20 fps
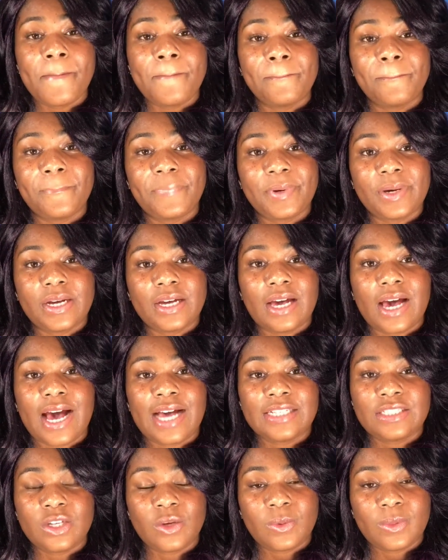But
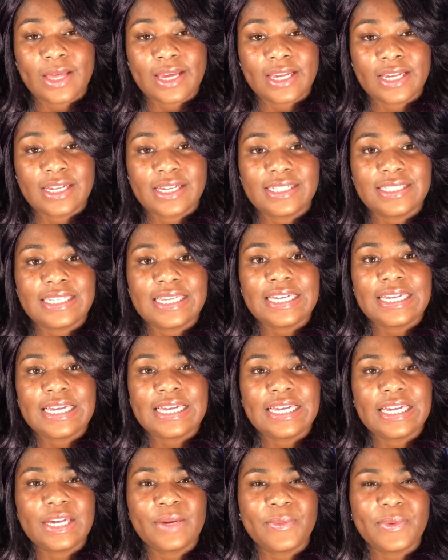I don't like it because it
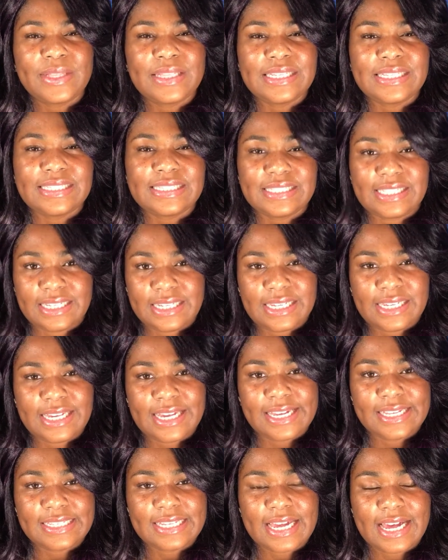can get really sticky
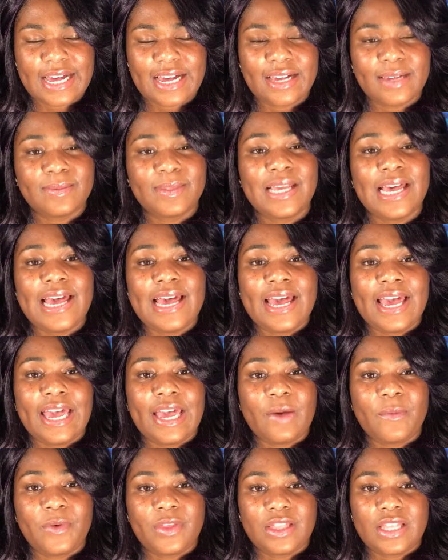at times,
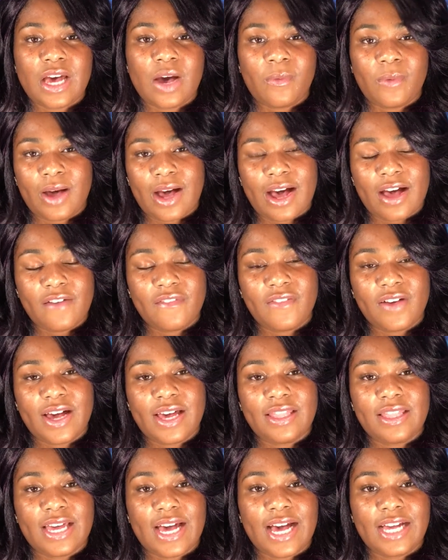and with that one I
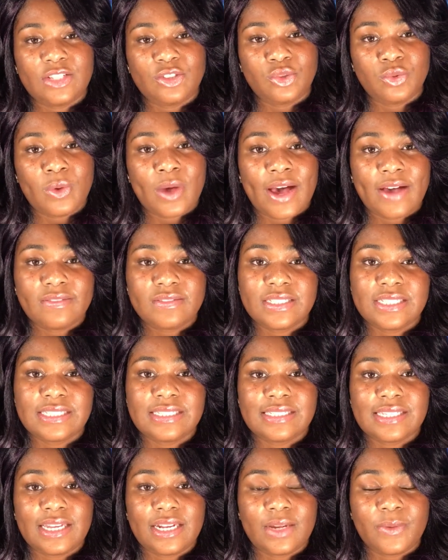find that I do have to
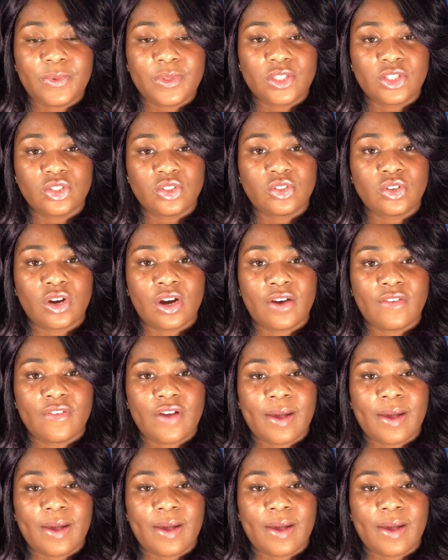set it with a scarf.